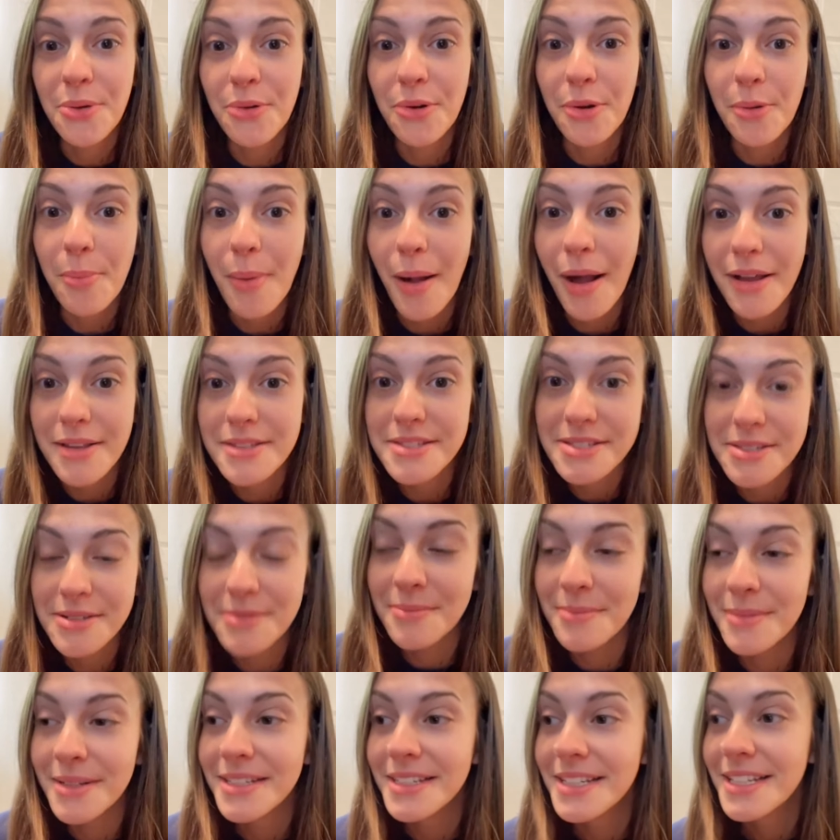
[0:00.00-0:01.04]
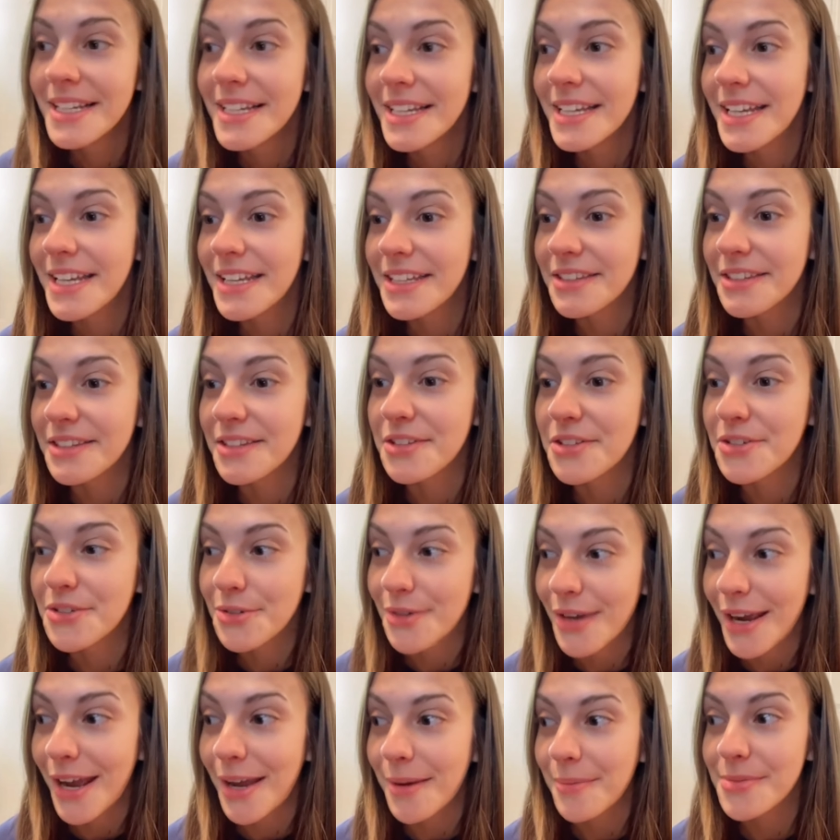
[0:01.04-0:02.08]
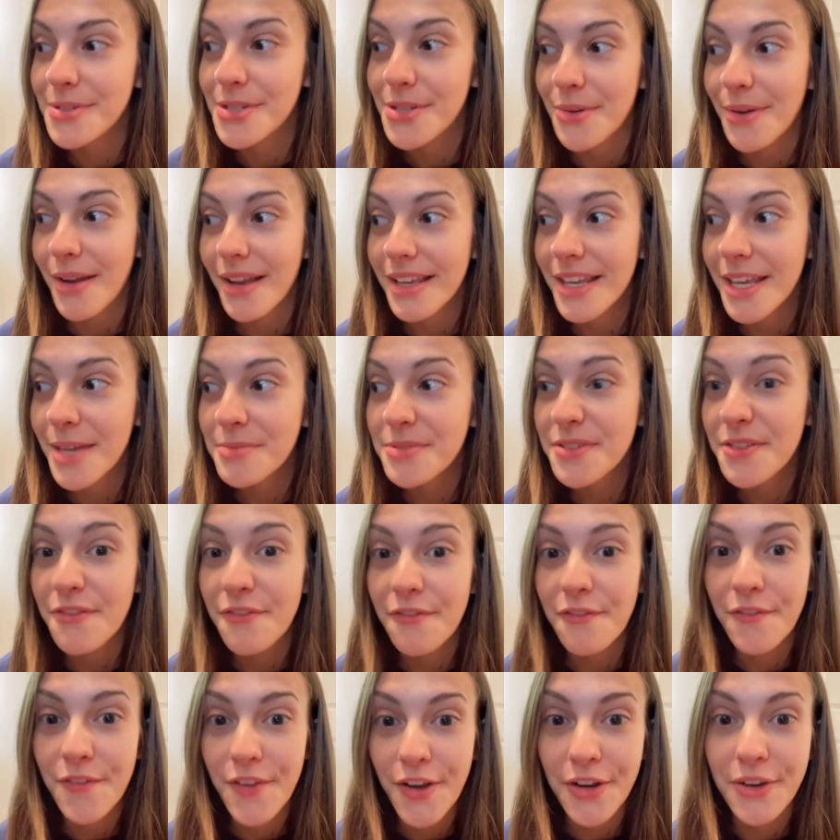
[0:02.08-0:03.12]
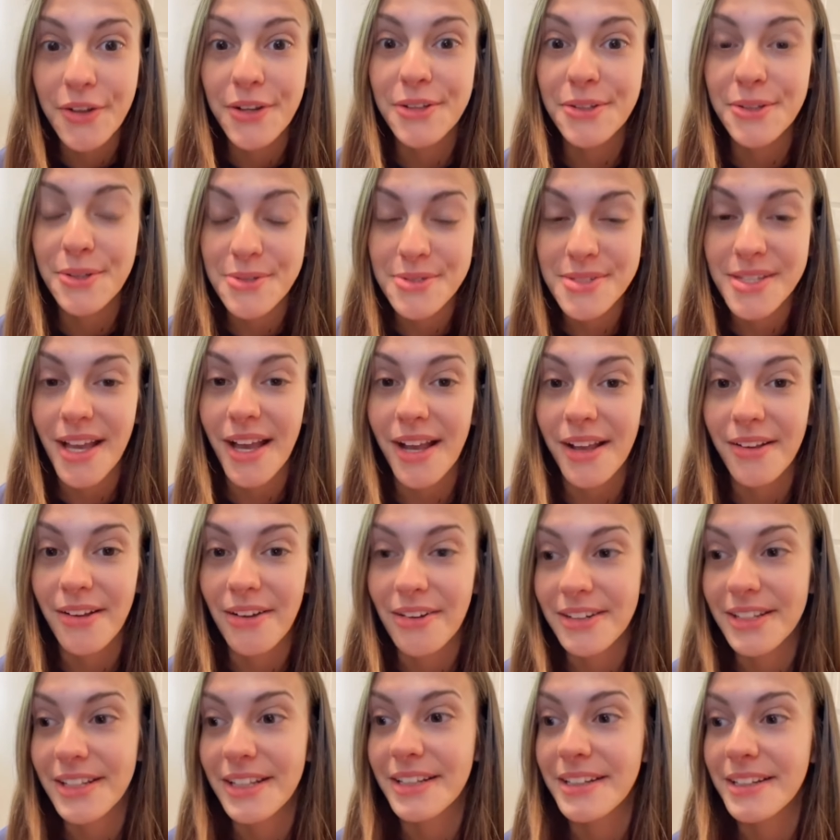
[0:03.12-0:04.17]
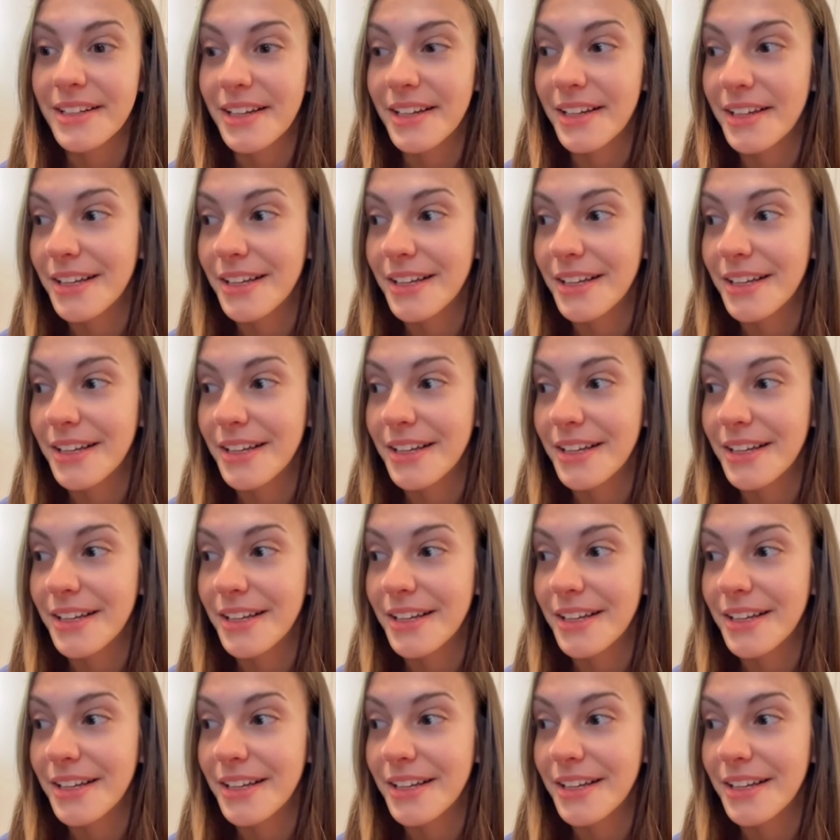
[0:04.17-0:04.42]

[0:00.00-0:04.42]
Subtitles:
or a possum in the trap, so I kept a very close eye on it